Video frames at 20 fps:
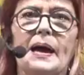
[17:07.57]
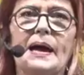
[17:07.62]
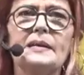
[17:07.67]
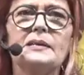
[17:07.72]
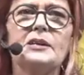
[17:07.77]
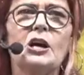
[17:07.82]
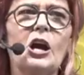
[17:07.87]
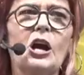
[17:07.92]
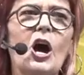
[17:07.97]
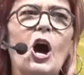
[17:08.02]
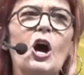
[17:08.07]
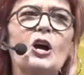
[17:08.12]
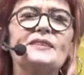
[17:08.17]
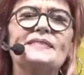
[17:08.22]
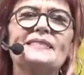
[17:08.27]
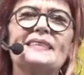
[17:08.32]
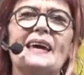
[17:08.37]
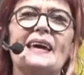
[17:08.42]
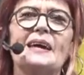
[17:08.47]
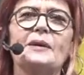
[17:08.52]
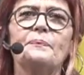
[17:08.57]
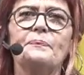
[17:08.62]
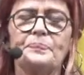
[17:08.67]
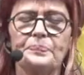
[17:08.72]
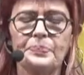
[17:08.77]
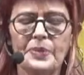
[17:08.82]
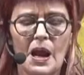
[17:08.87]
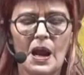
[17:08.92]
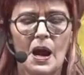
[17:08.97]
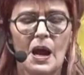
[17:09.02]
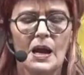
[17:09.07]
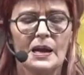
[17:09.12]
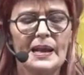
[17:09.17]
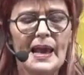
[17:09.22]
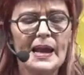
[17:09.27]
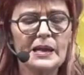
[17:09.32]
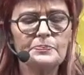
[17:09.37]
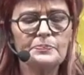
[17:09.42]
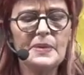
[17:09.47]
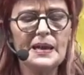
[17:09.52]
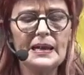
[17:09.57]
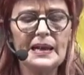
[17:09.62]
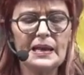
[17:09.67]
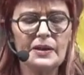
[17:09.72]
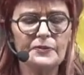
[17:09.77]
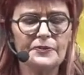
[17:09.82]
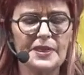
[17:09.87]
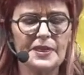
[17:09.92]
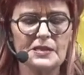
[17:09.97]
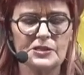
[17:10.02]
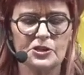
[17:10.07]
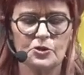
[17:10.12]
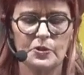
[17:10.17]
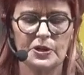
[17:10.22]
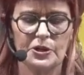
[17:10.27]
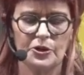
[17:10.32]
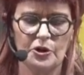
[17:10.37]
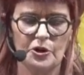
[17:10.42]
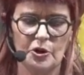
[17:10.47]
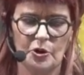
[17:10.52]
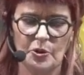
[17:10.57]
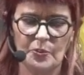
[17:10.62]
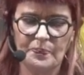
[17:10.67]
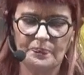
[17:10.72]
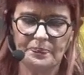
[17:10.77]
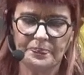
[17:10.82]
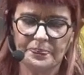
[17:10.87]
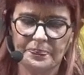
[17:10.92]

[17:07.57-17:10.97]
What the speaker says: In closing, let me leave this with you.